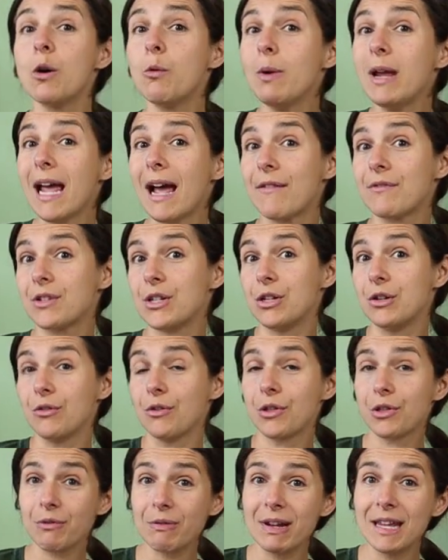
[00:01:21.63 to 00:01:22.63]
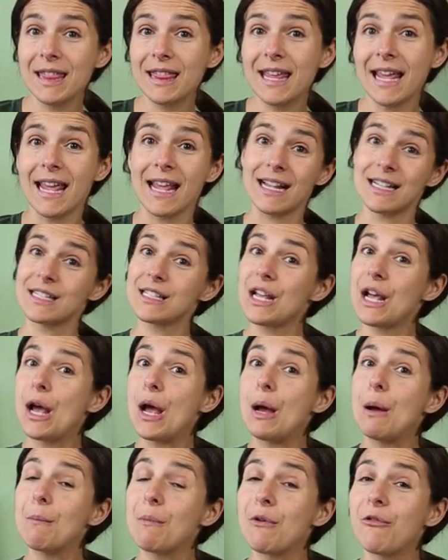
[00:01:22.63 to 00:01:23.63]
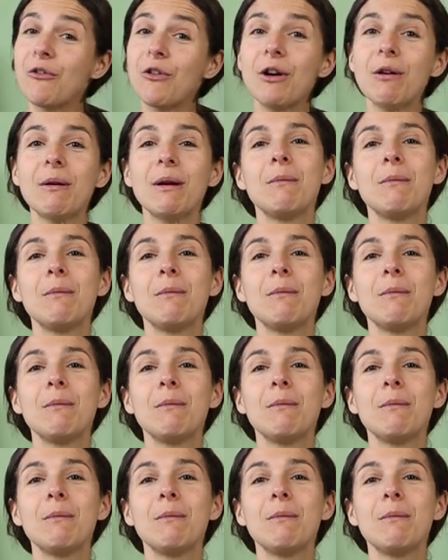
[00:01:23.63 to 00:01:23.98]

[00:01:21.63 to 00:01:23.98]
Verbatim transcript: We have to do three things before